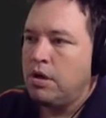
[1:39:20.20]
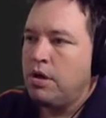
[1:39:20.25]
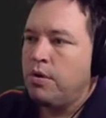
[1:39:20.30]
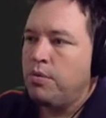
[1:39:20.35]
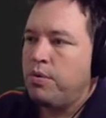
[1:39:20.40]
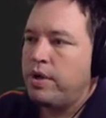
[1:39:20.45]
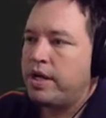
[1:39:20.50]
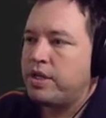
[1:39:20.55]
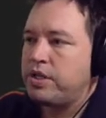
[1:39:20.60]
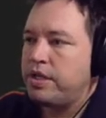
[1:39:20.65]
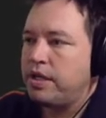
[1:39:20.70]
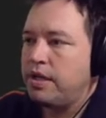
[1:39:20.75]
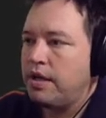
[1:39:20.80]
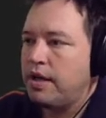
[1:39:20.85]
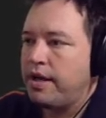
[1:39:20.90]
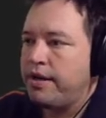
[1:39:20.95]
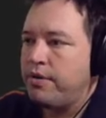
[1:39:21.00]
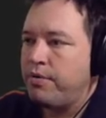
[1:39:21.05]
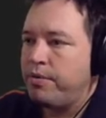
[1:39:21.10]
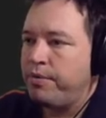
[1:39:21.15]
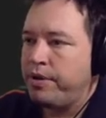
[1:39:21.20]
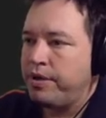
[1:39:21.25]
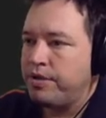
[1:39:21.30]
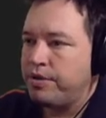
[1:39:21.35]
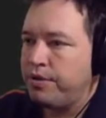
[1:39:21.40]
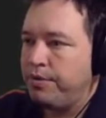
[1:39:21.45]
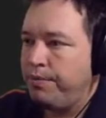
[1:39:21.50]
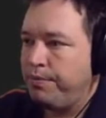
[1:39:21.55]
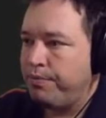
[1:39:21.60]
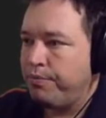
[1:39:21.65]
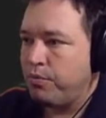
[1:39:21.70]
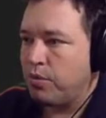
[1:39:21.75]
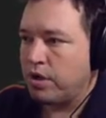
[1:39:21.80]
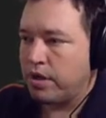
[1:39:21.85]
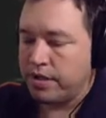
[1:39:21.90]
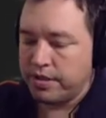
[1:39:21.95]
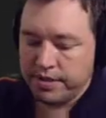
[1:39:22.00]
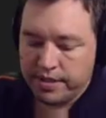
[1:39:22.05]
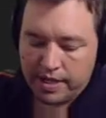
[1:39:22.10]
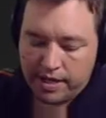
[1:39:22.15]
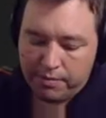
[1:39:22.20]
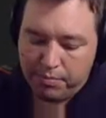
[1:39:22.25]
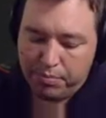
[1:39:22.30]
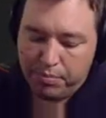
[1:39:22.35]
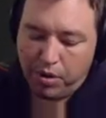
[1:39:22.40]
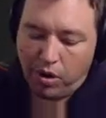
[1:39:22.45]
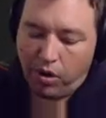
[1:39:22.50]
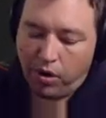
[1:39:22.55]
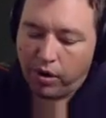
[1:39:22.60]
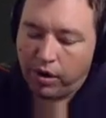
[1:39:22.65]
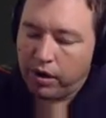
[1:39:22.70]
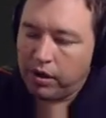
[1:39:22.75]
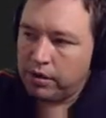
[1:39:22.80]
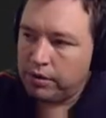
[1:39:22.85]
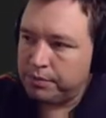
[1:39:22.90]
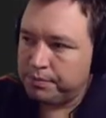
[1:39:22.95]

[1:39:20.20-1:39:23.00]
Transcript: Actually, I know what we can do. We're going to say bar.